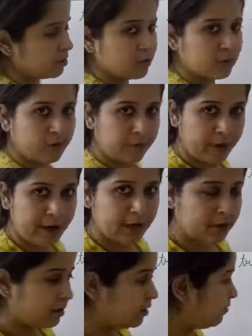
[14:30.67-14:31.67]
Fine.
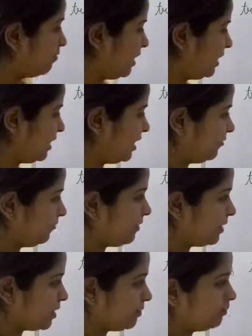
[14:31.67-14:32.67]
But if we
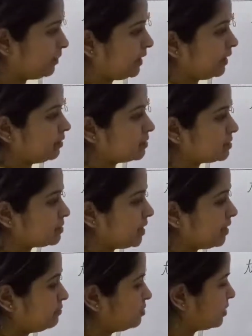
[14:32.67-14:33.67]
complete the
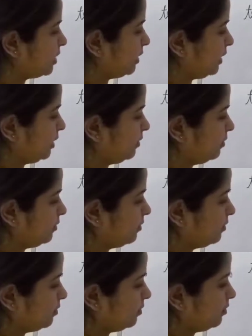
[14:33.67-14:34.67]
same journey
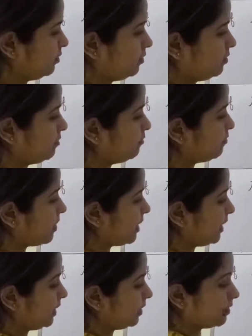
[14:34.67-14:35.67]

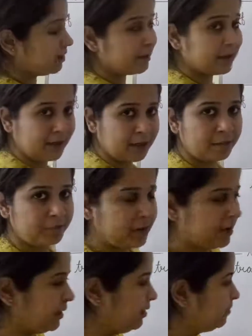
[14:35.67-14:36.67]
by an
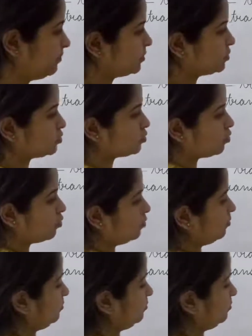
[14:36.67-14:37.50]
airplane, so